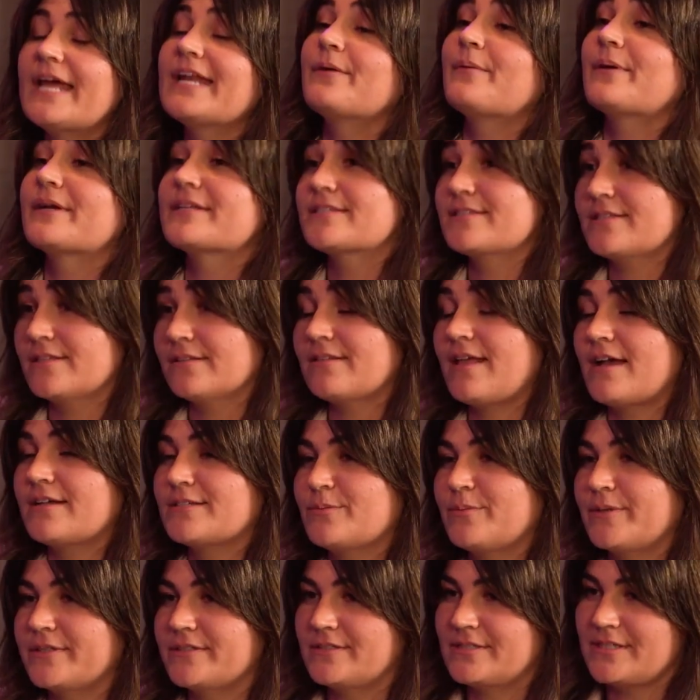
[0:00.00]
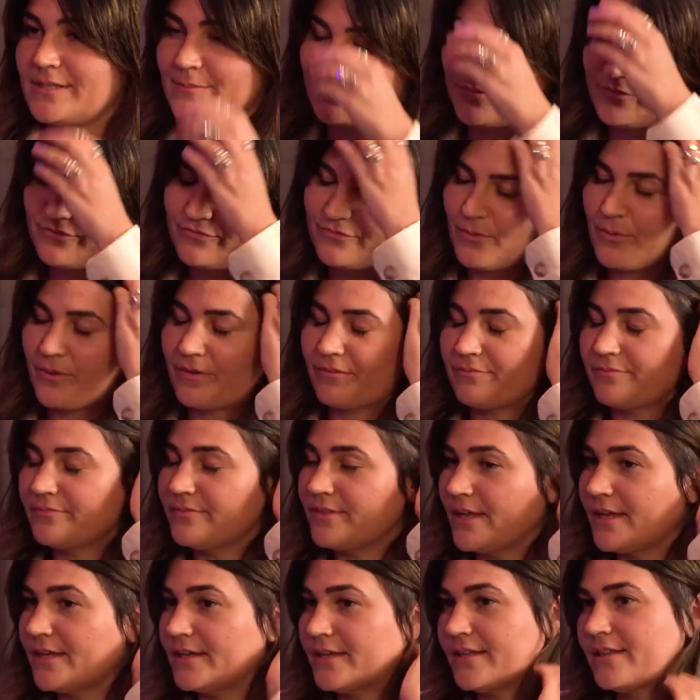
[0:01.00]
Anyway, it's the last Wednesday before
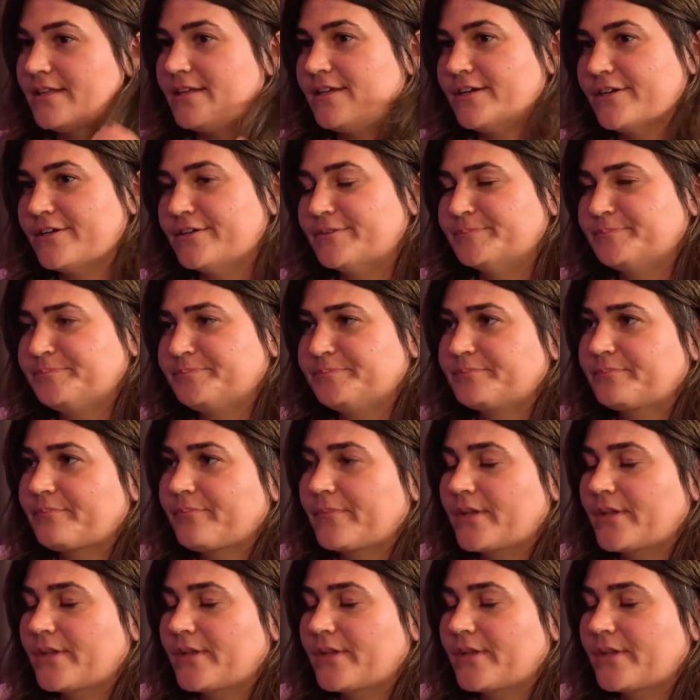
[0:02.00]
the end of the year.